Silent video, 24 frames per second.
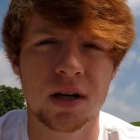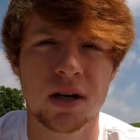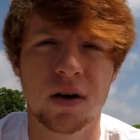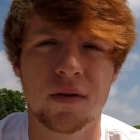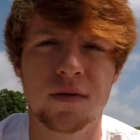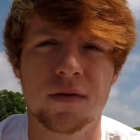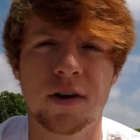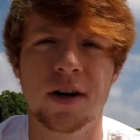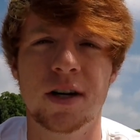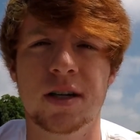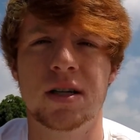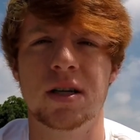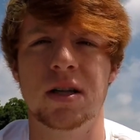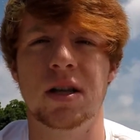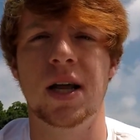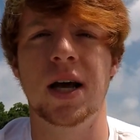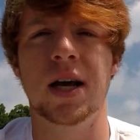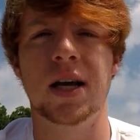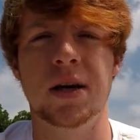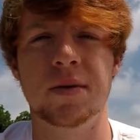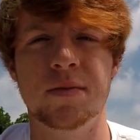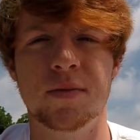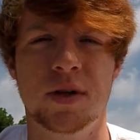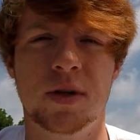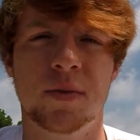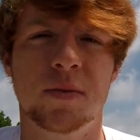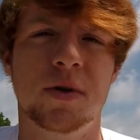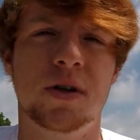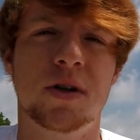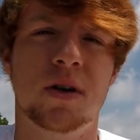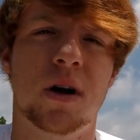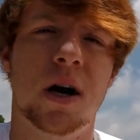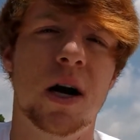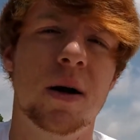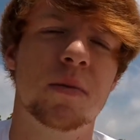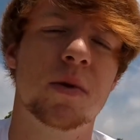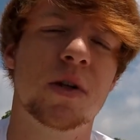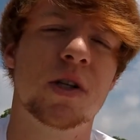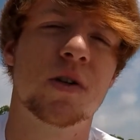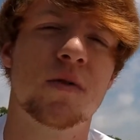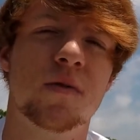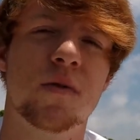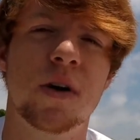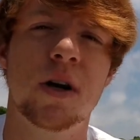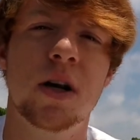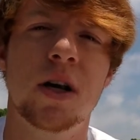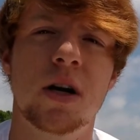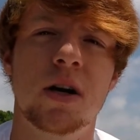don't forget to like and subscribe this
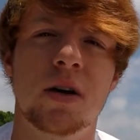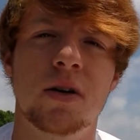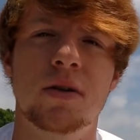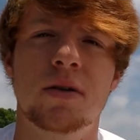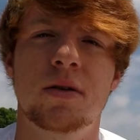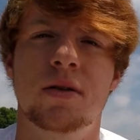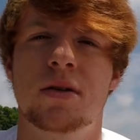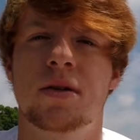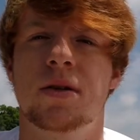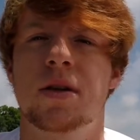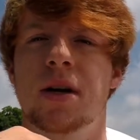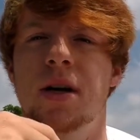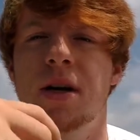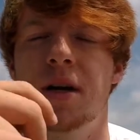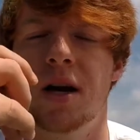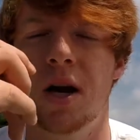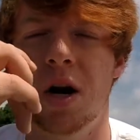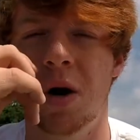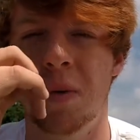video. It'd